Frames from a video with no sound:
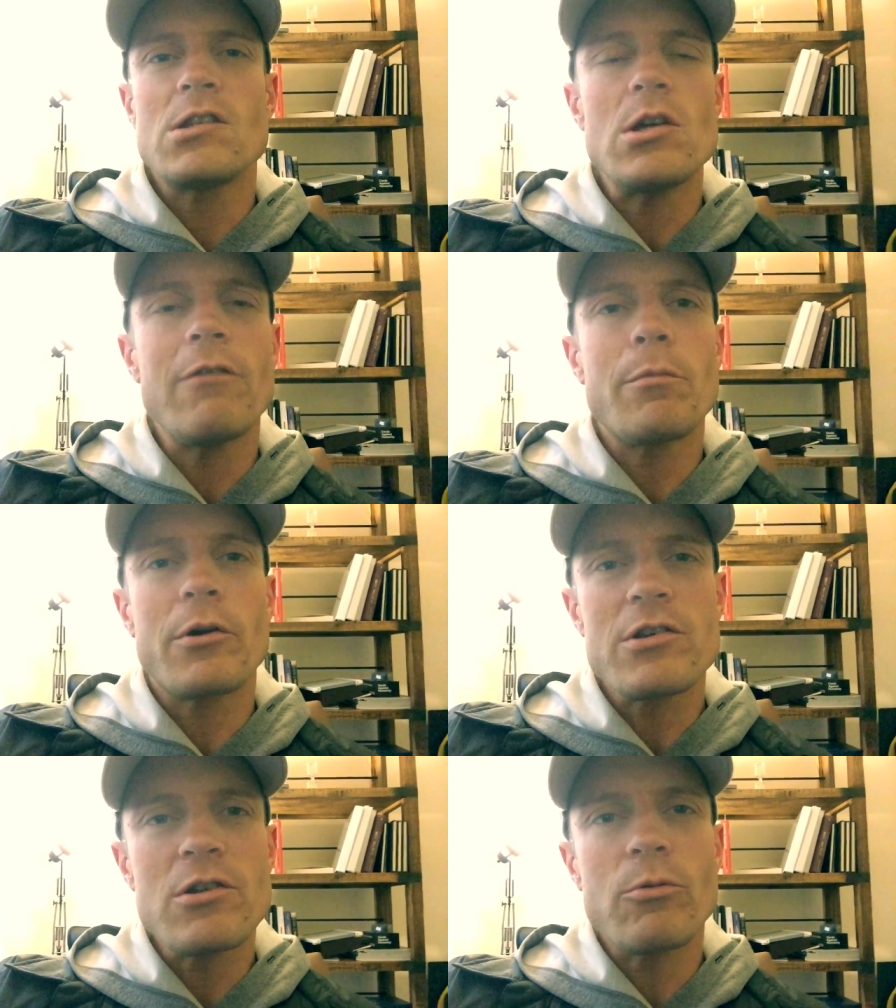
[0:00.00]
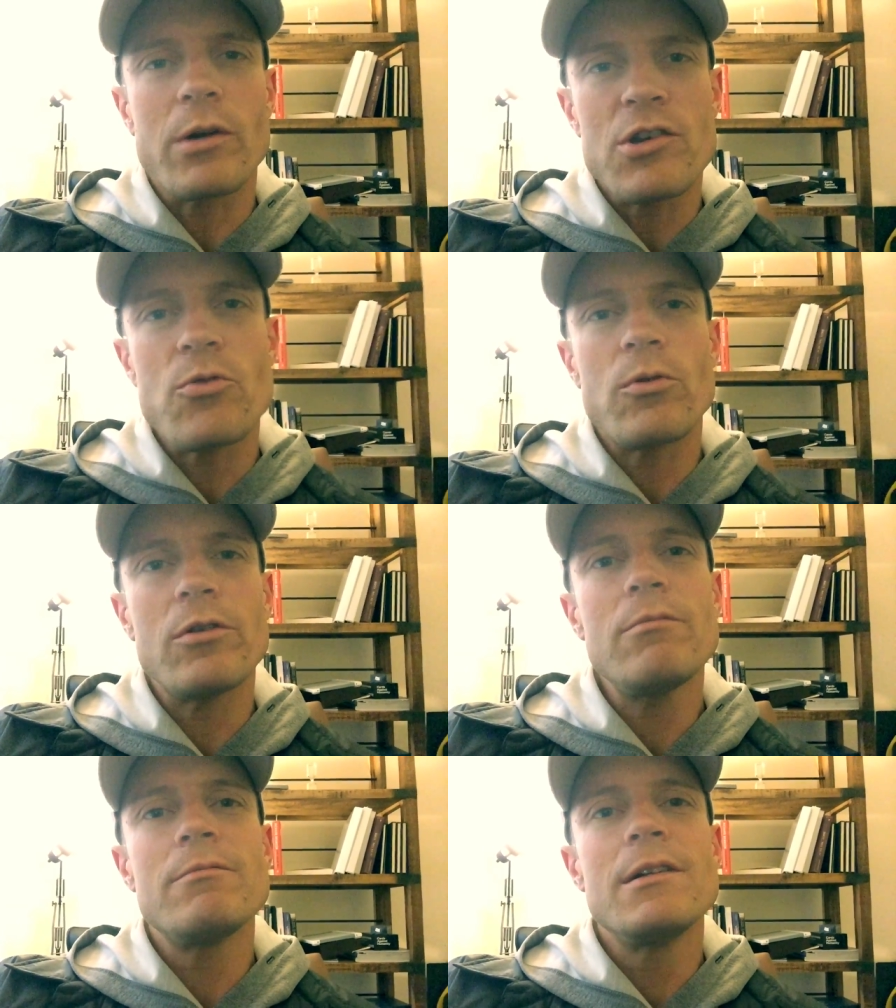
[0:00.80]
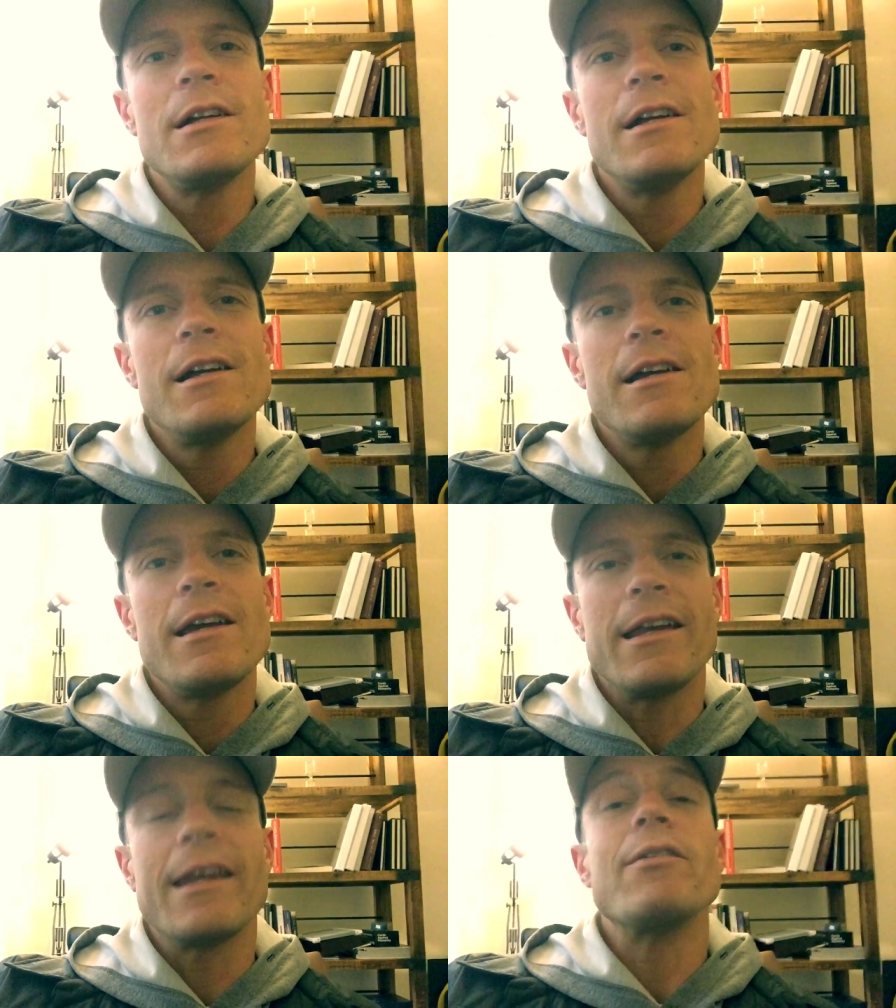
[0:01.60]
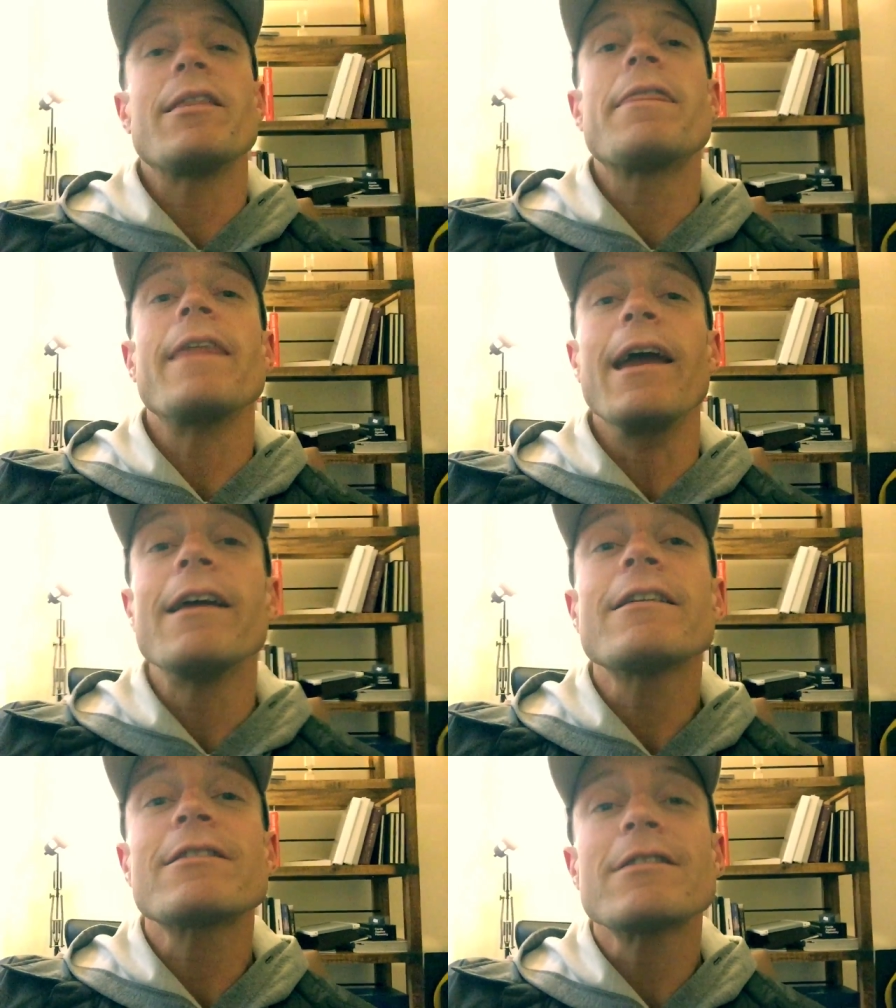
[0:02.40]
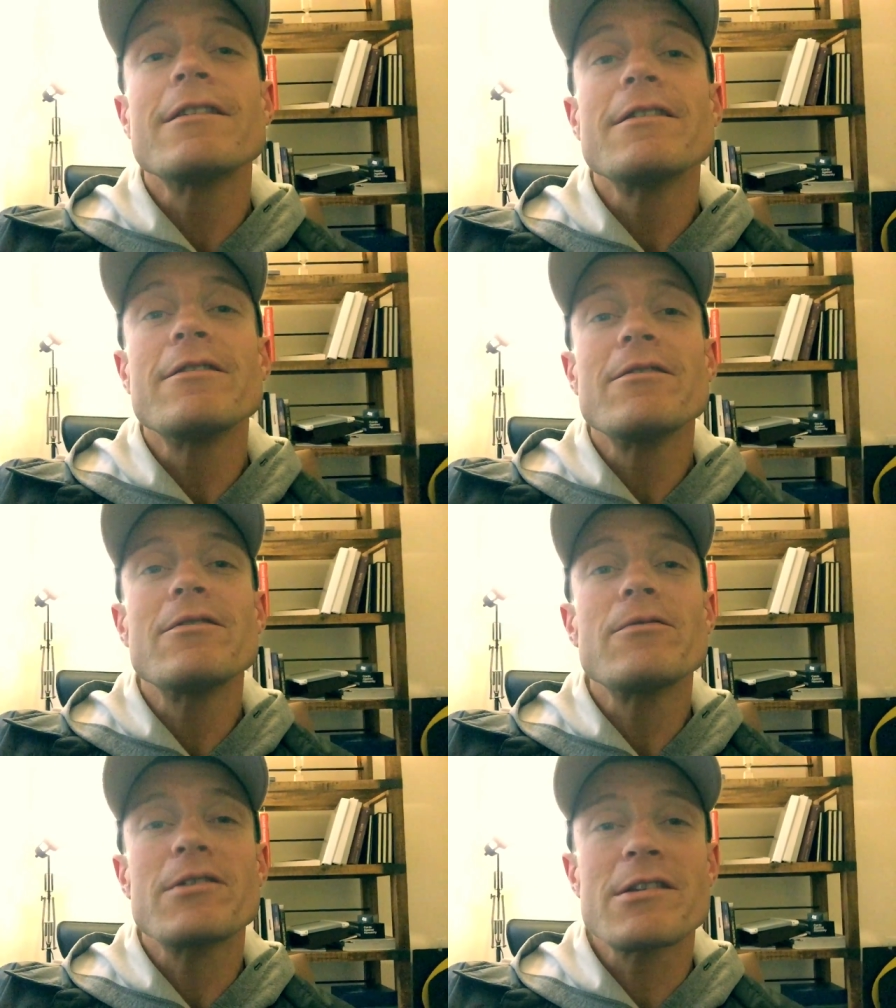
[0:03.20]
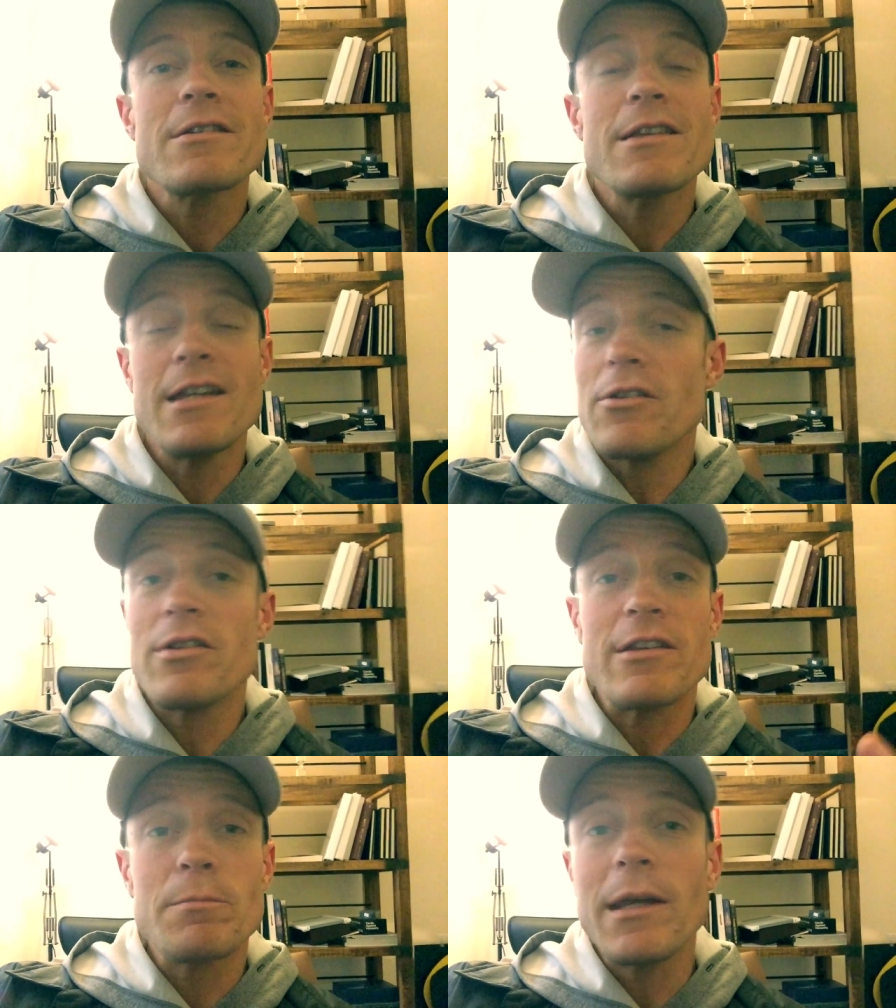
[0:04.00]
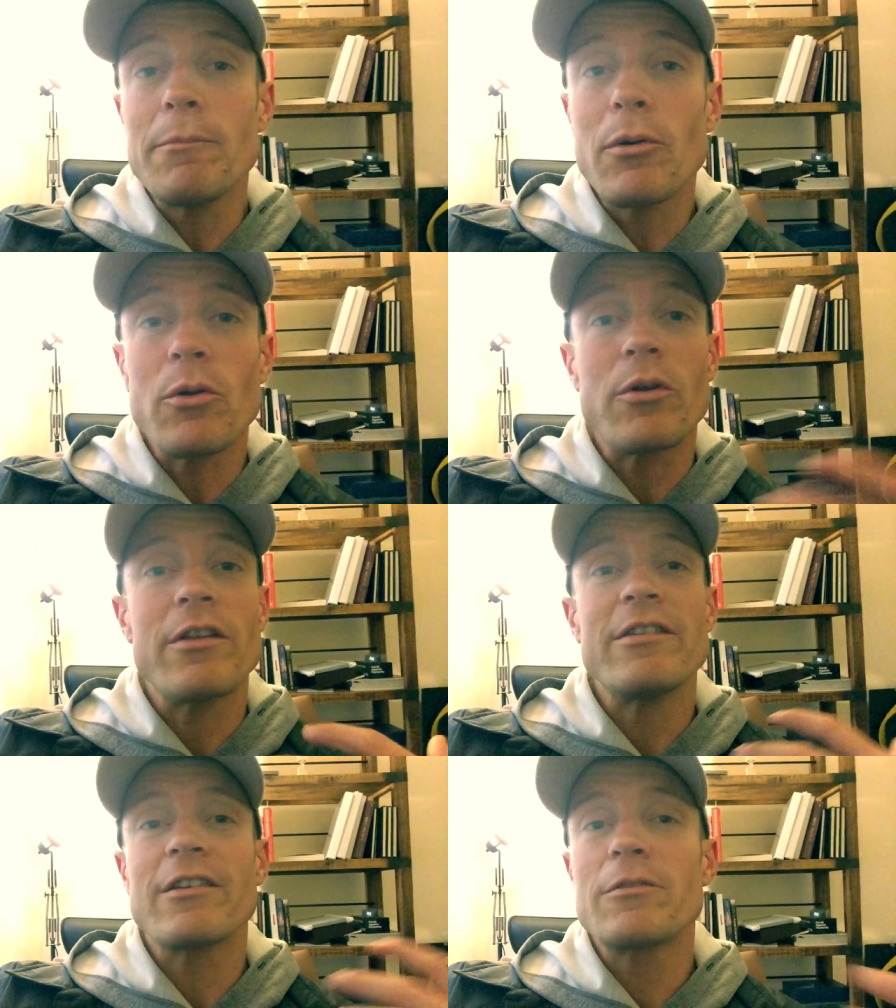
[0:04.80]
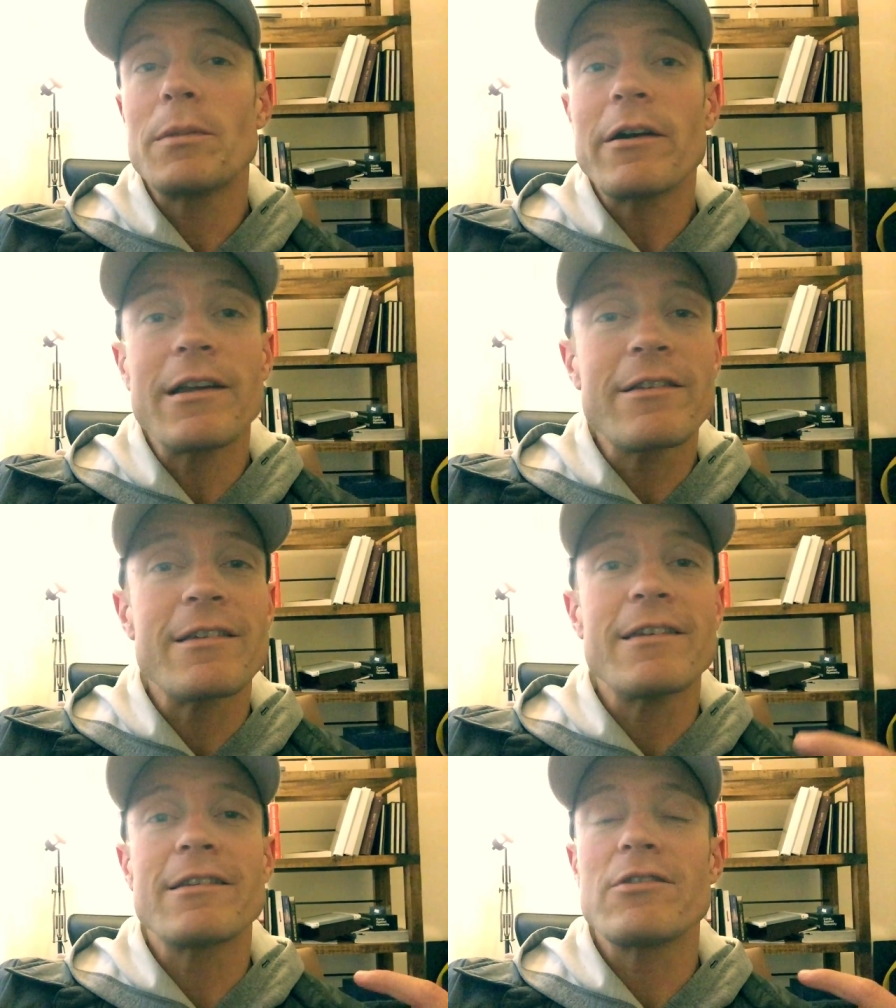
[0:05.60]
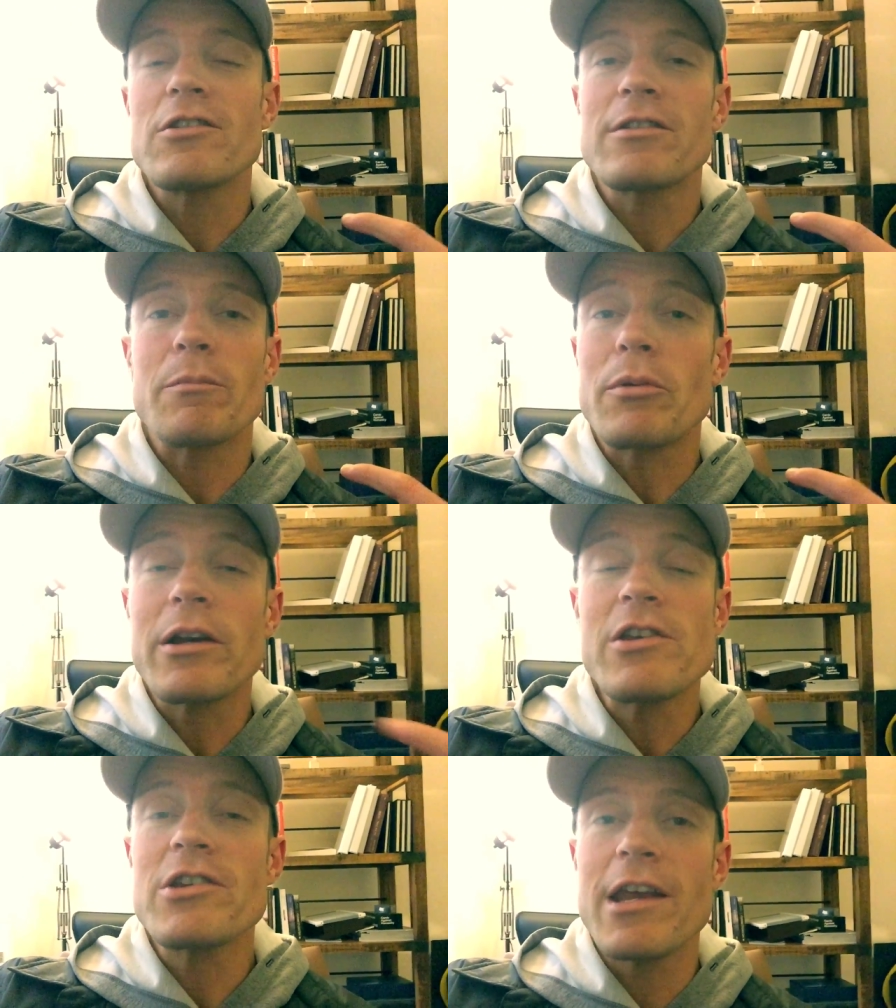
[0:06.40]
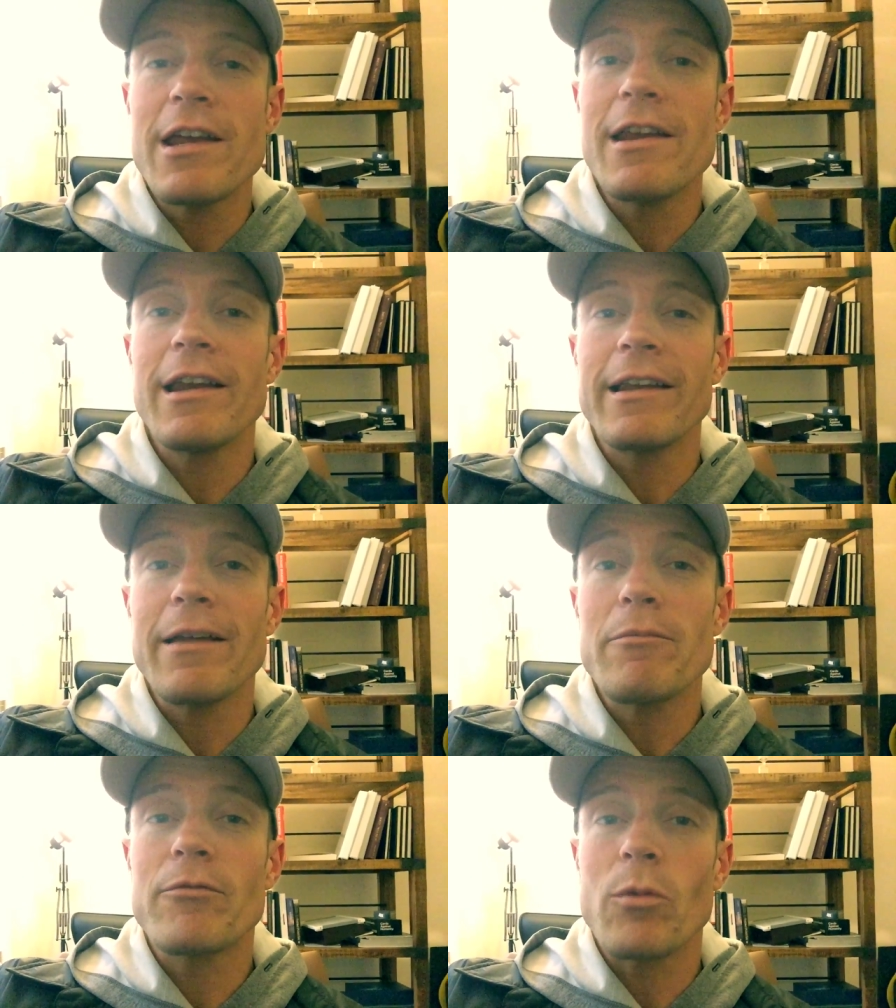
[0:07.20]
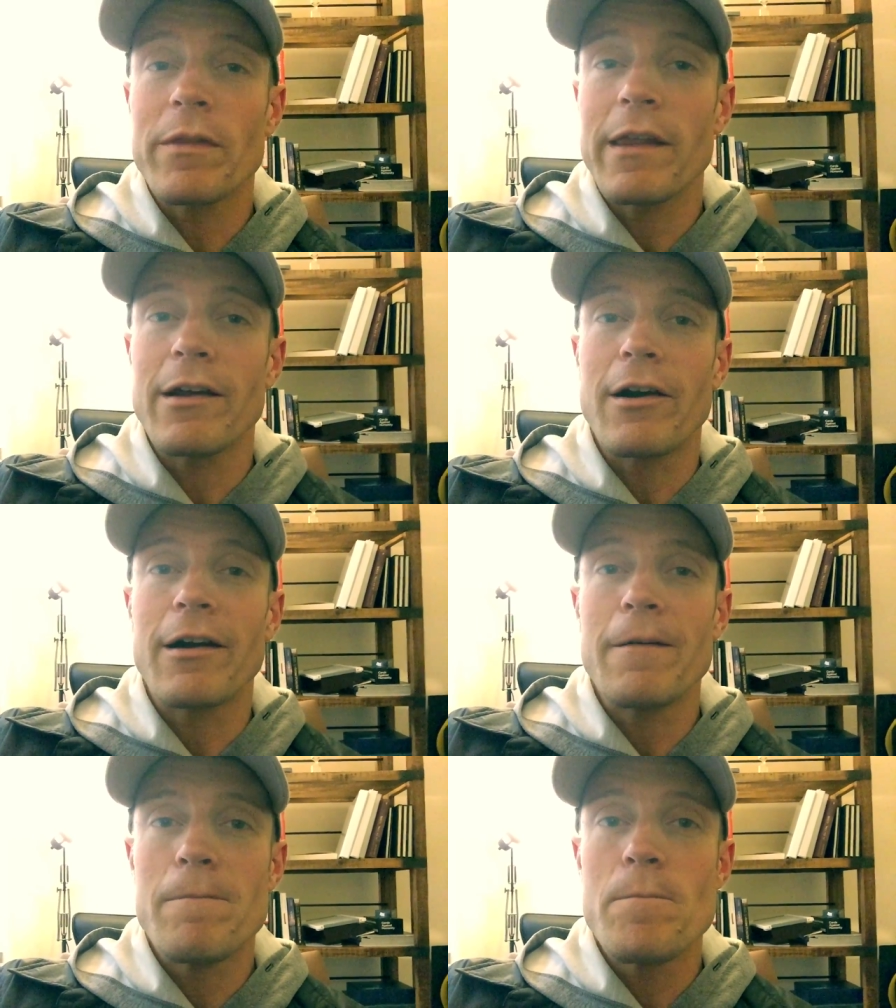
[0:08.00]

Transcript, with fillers: Do you have a personal ritual in giving thanks for either these people or these experiences and just appreciating them for what they are?